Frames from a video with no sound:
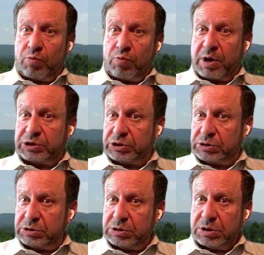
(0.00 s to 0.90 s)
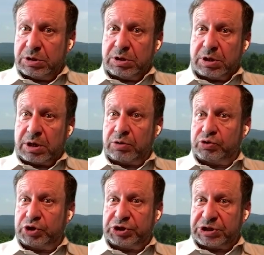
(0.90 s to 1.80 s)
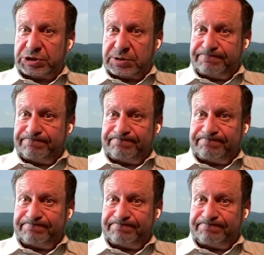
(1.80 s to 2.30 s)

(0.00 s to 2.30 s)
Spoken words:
robust energy system